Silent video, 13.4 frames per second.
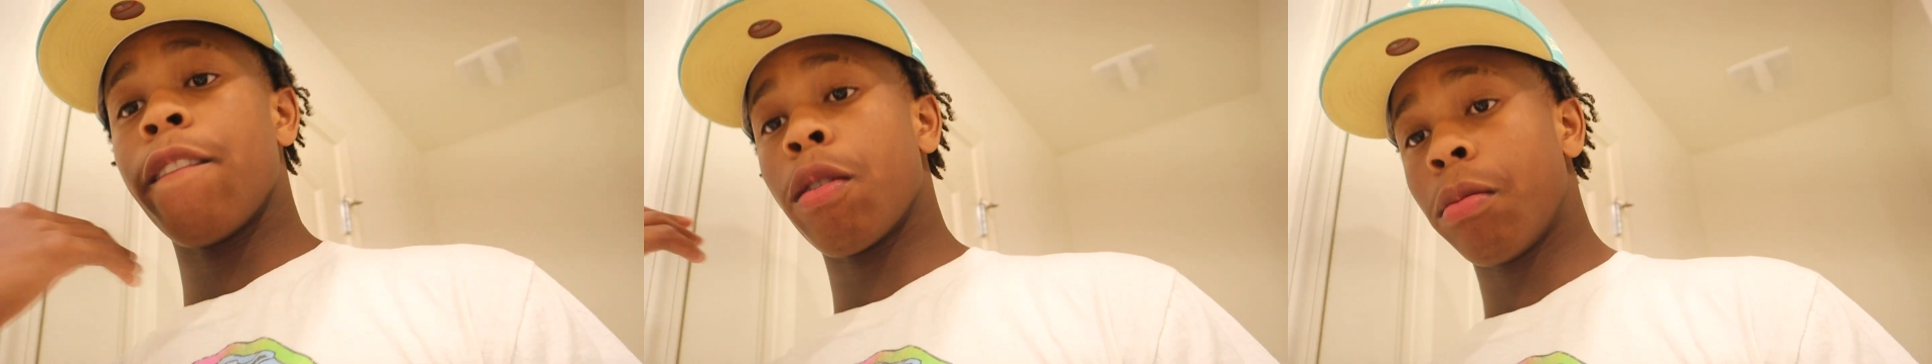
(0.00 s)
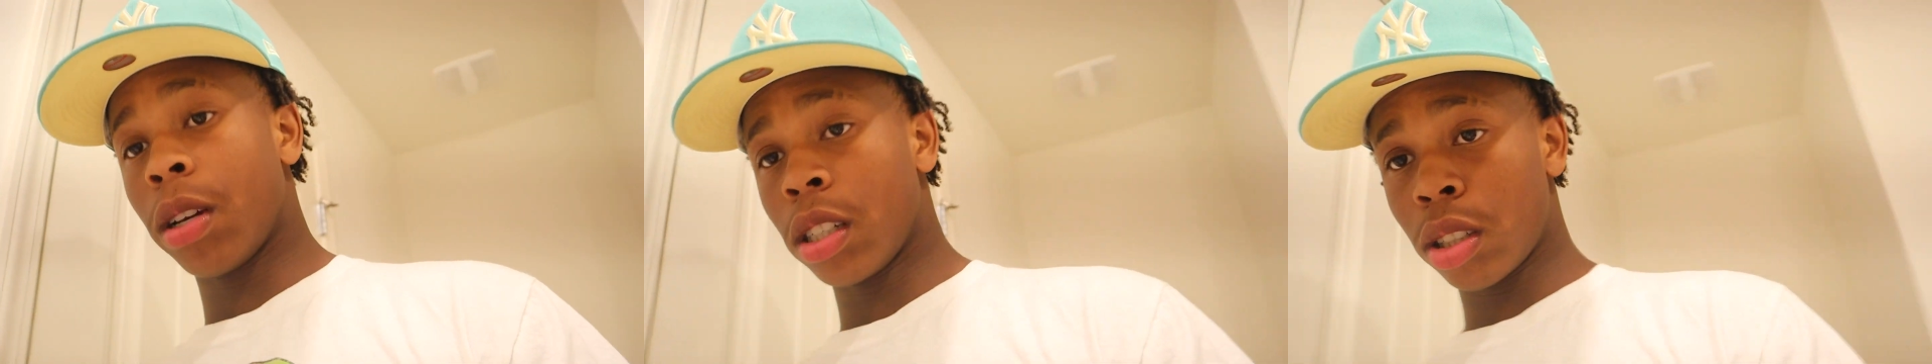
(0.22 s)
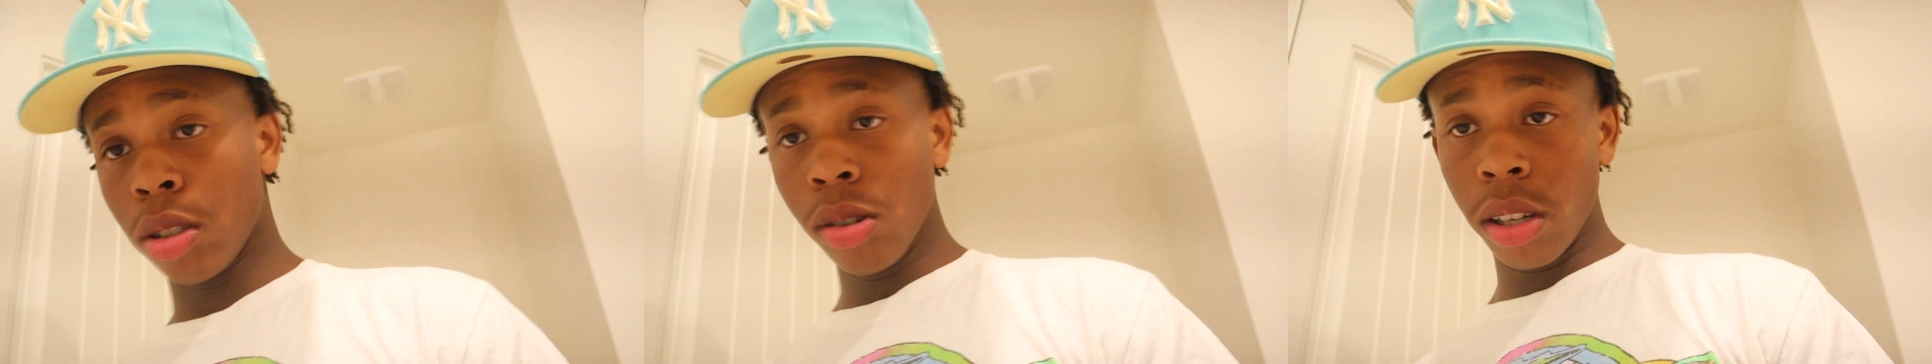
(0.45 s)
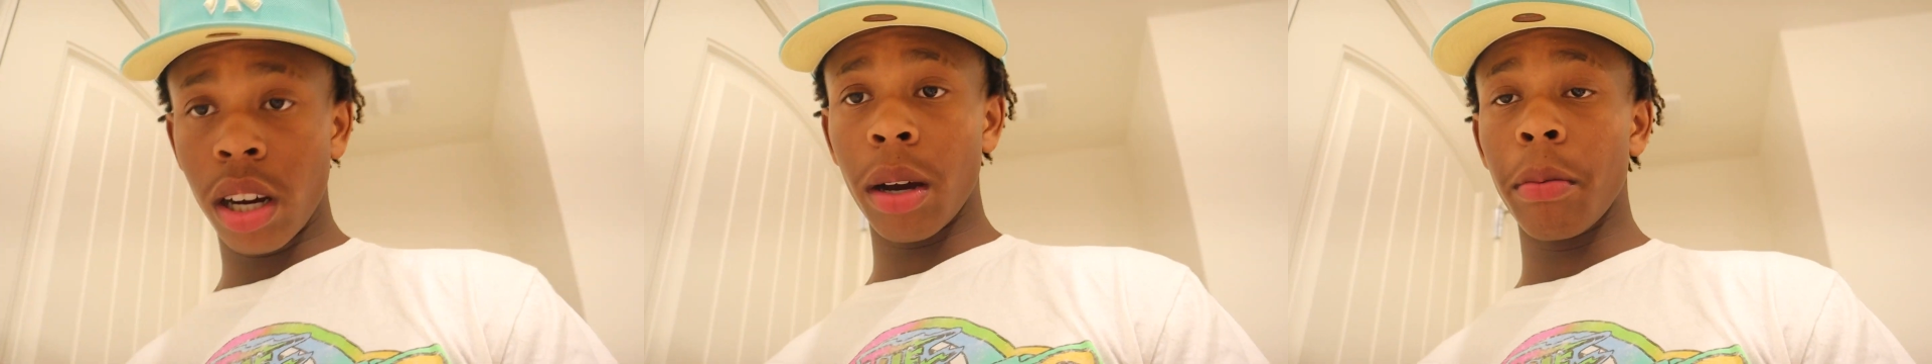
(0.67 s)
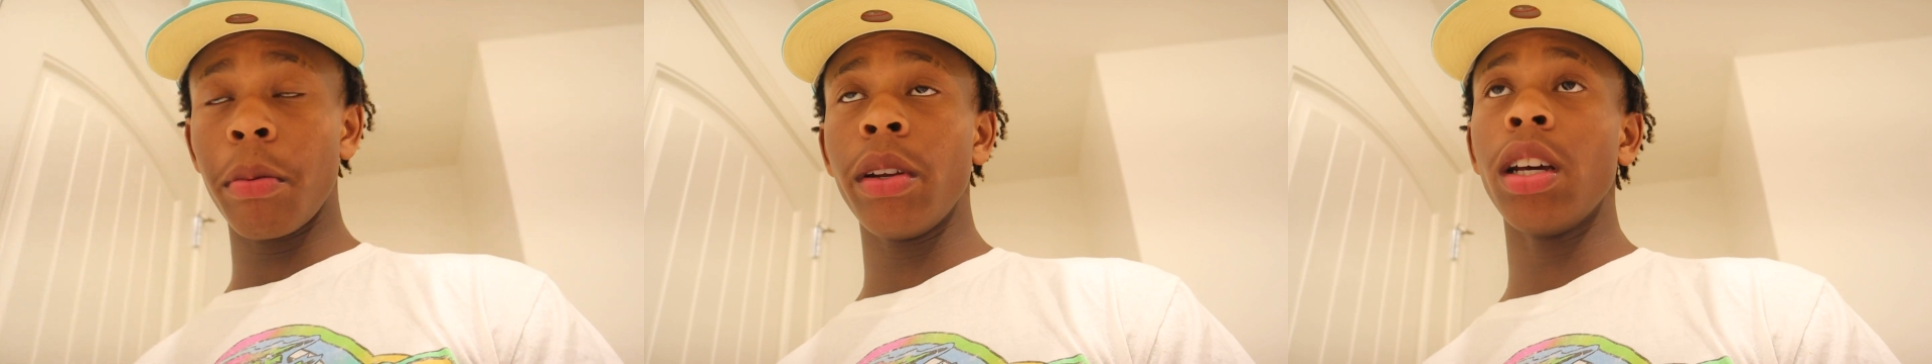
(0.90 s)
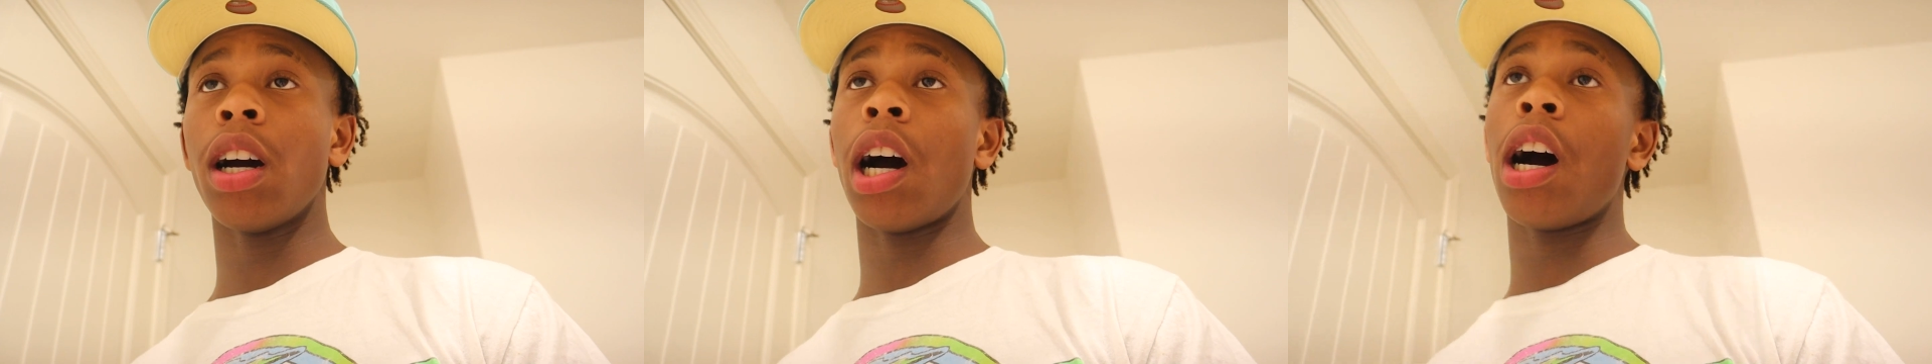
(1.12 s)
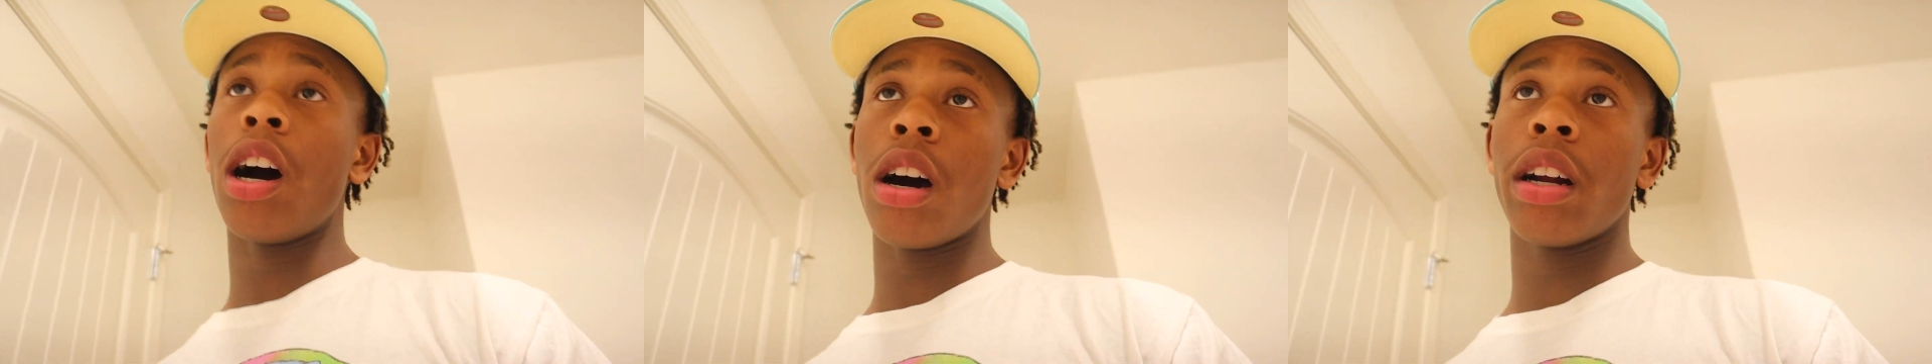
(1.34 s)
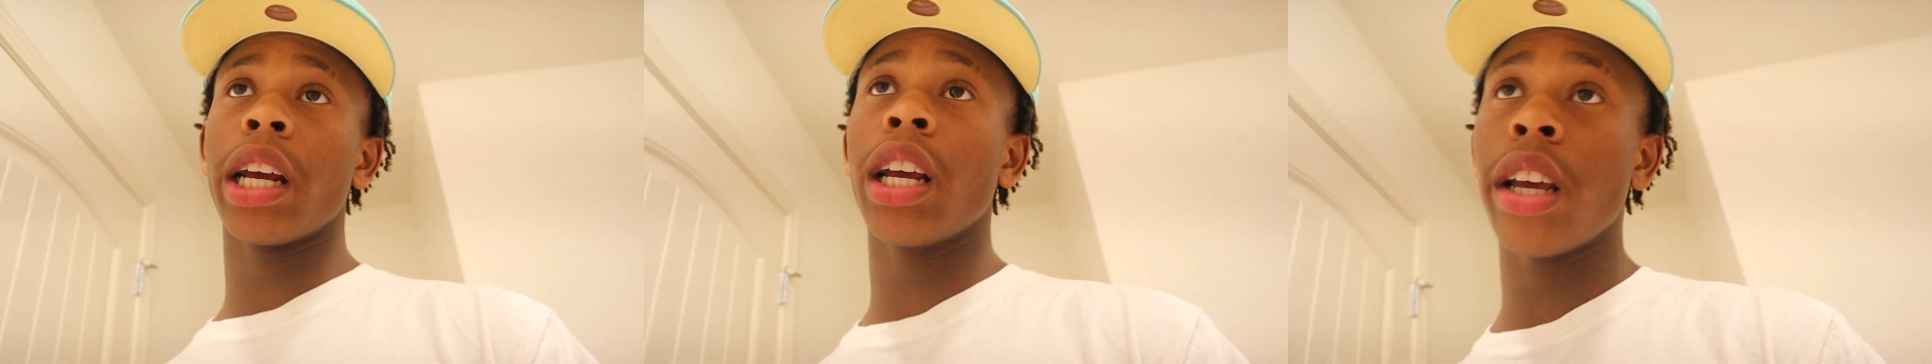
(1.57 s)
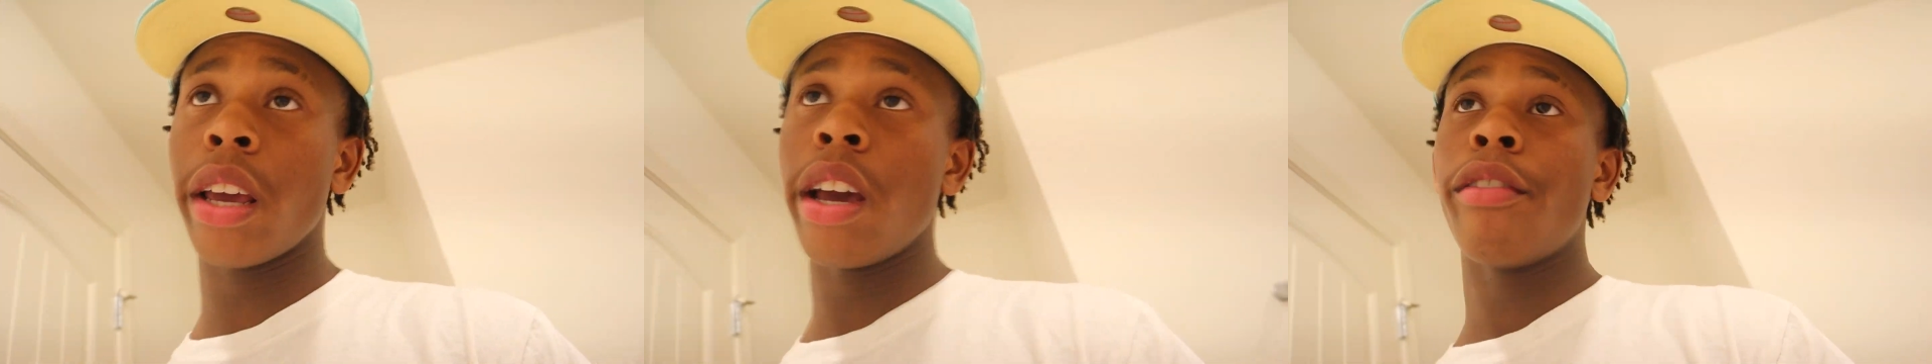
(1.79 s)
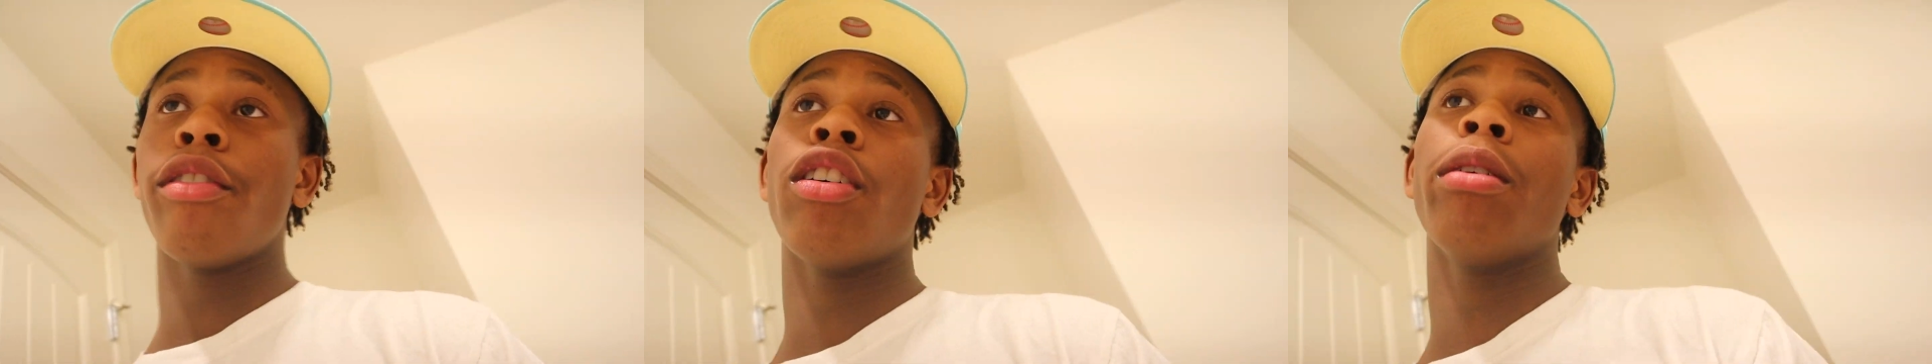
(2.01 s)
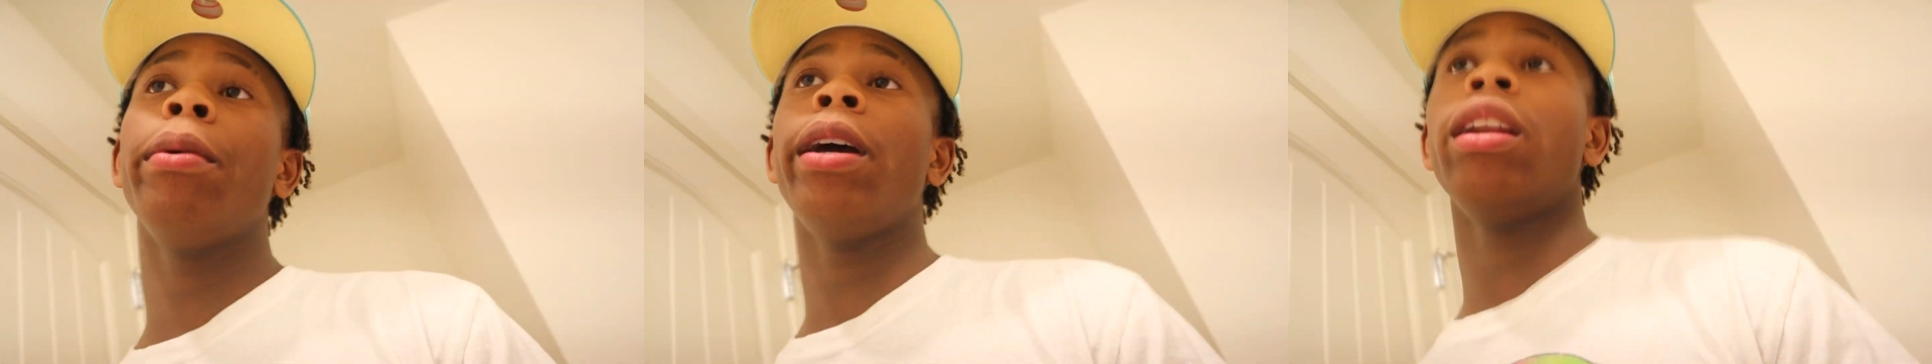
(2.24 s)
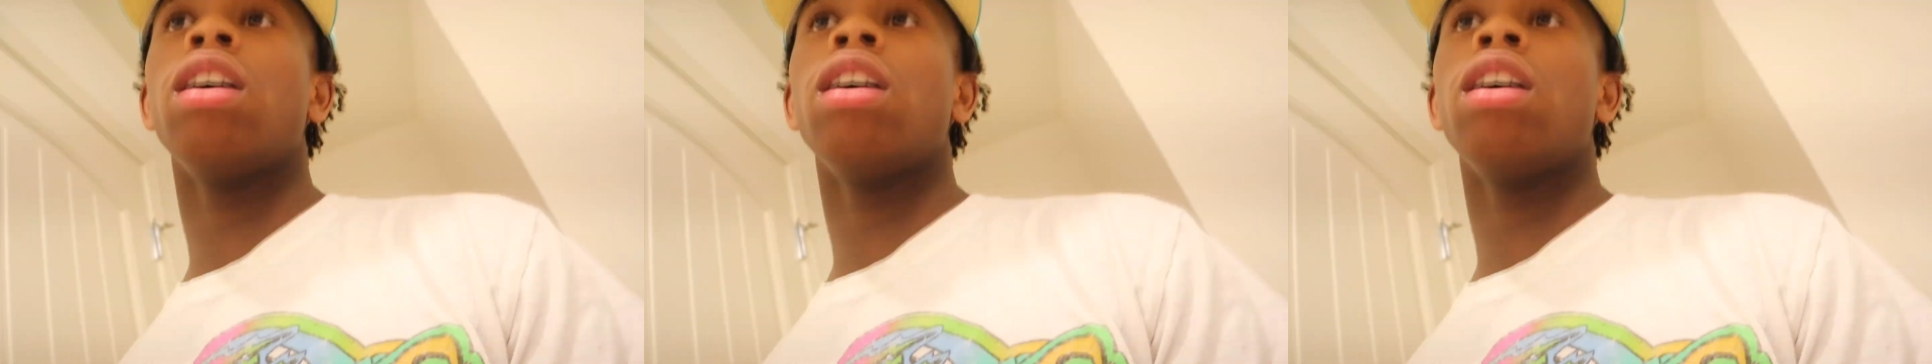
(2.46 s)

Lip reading: from this shoe company, all they info will be